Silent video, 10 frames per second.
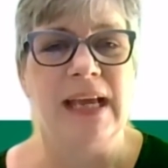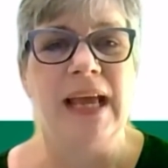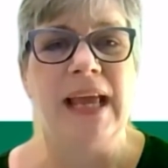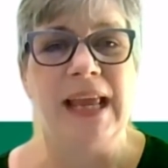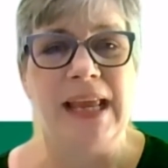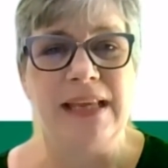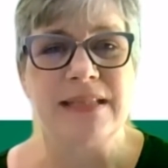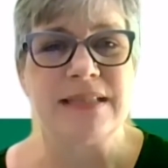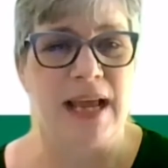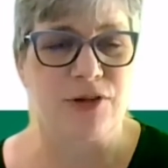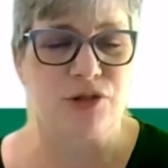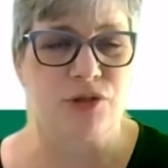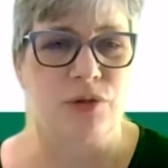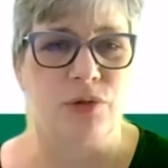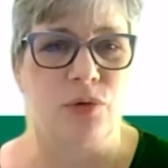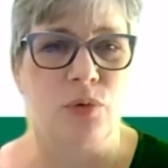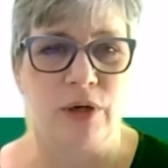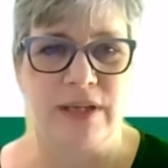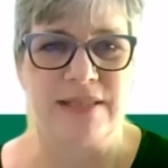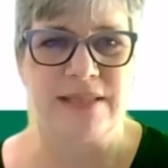and national
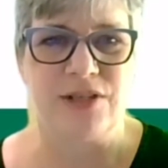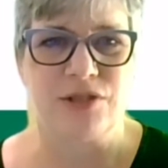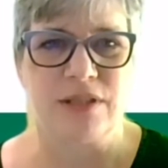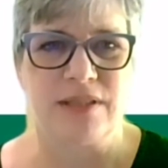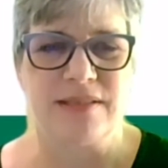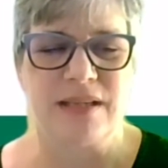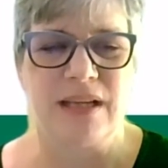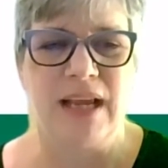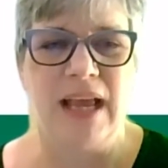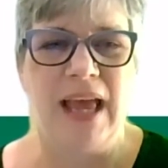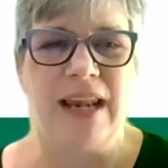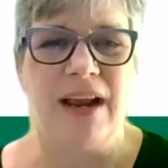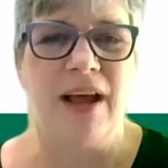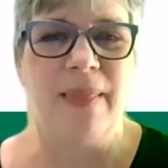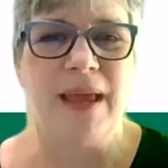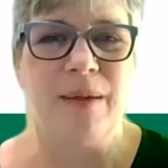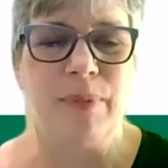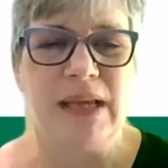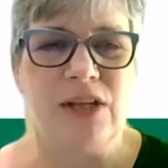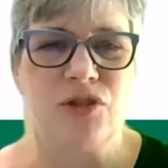organizations. And on that
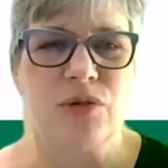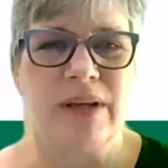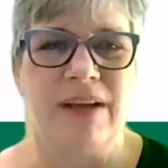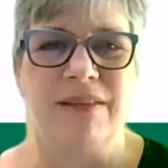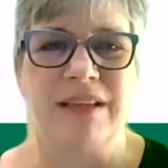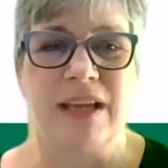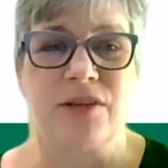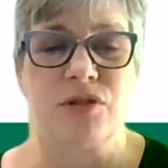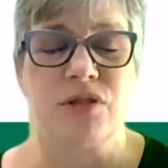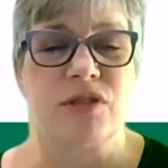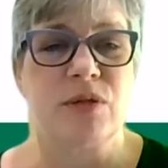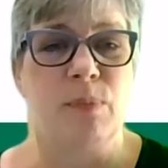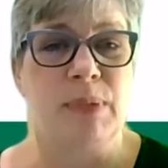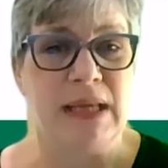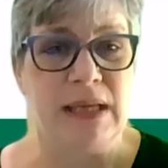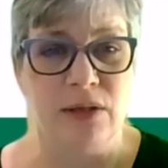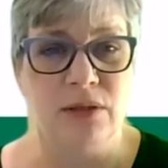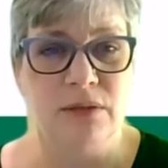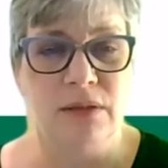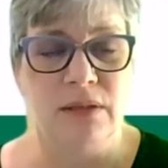page, you have connections to
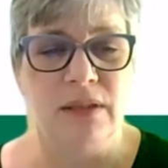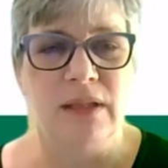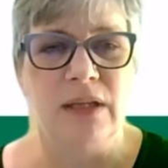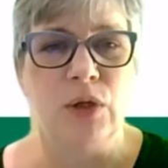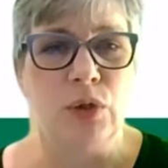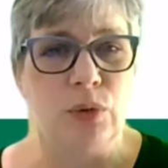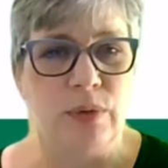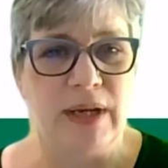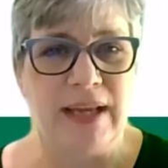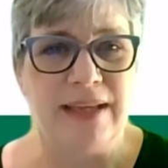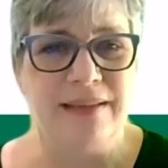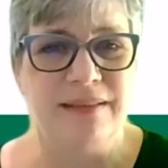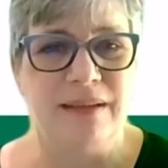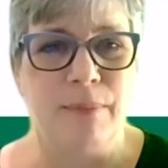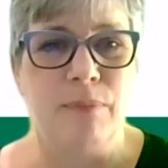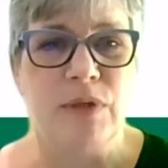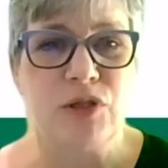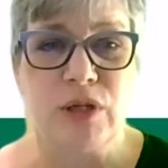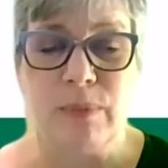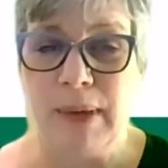PEAL, PUNE,
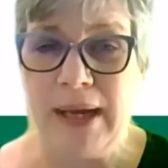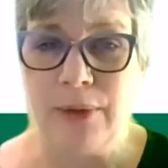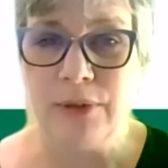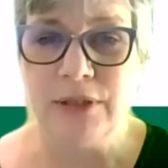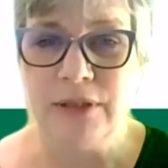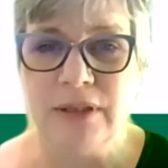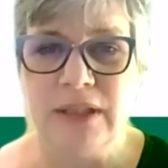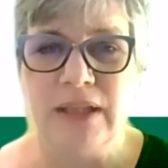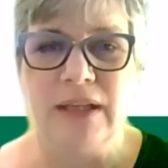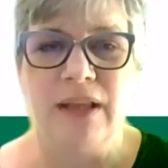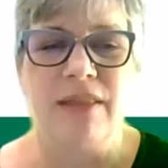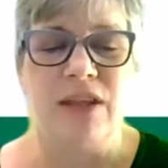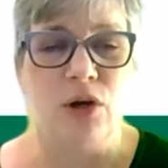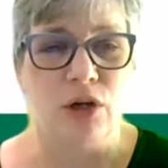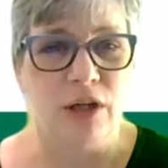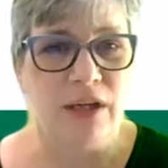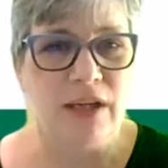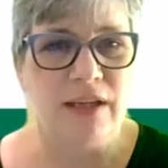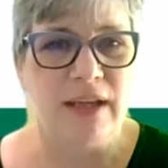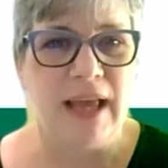Mission Empower, the ARC,
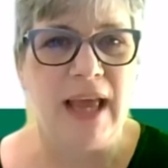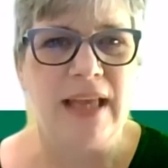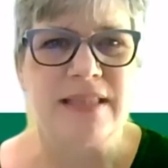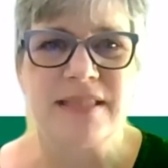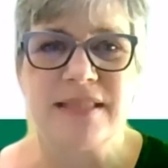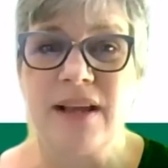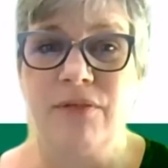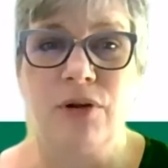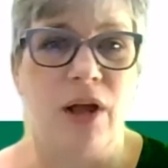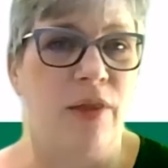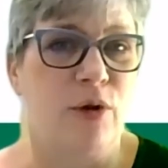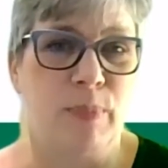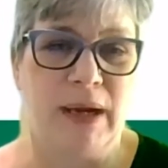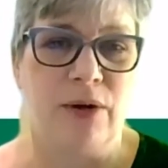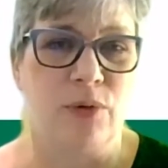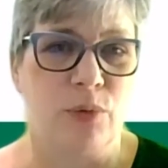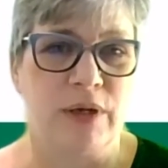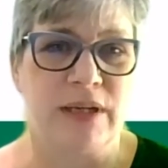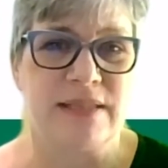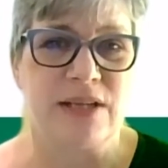and several other parent
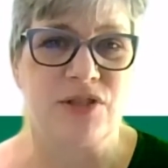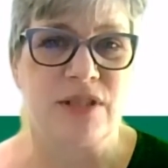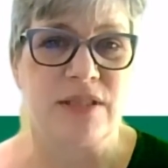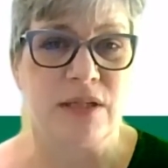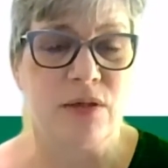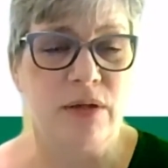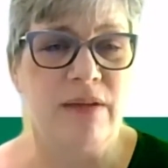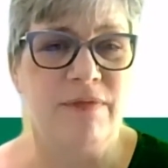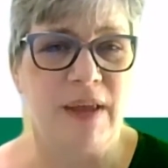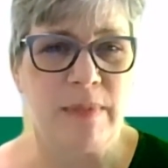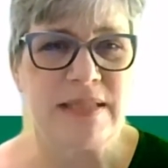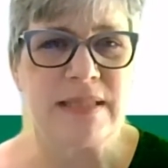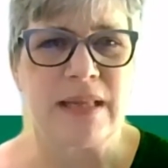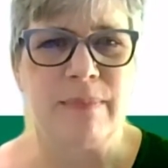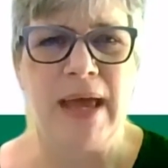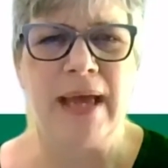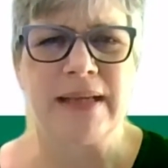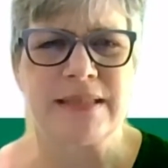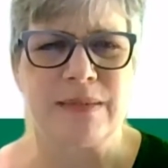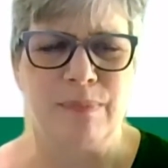organizations, including Families to the
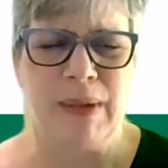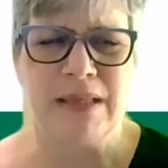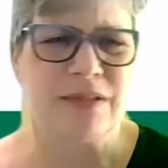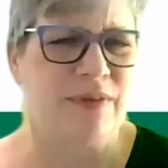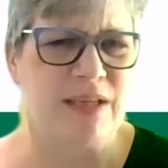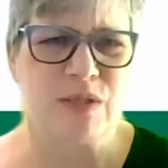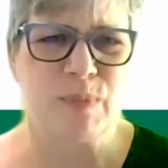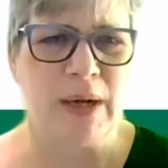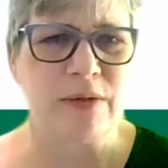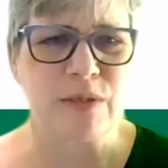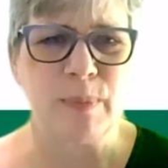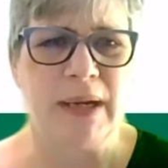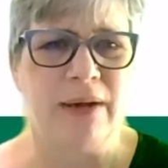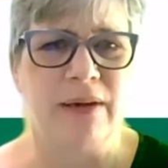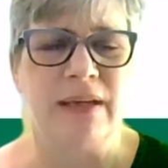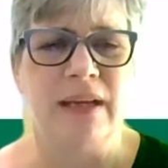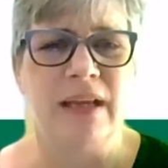Max and Pennsylvania's Parent to Parent.